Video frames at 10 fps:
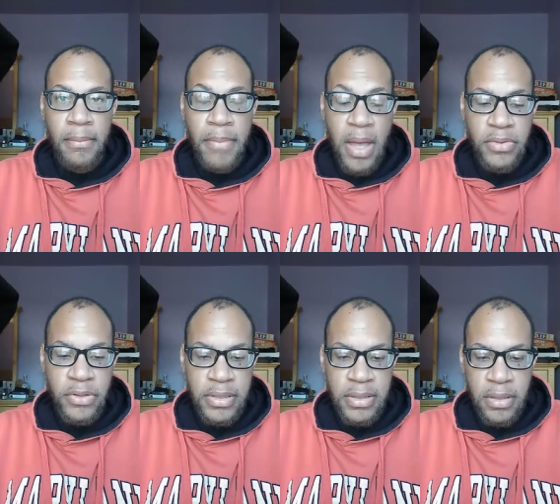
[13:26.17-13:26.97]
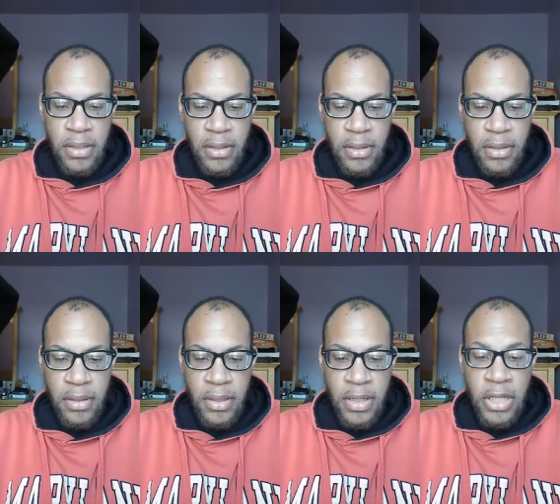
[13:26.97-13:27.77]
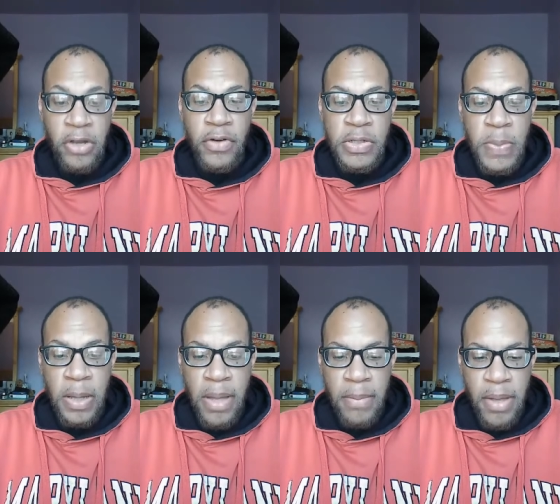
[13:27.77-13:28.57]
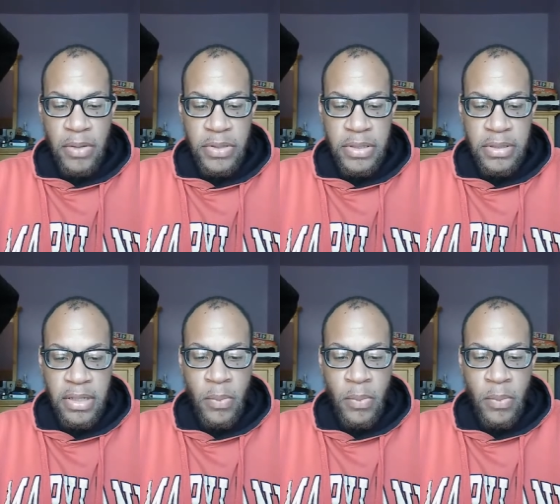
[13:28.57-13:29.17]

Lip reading: Boundaries. You respect my boundaries,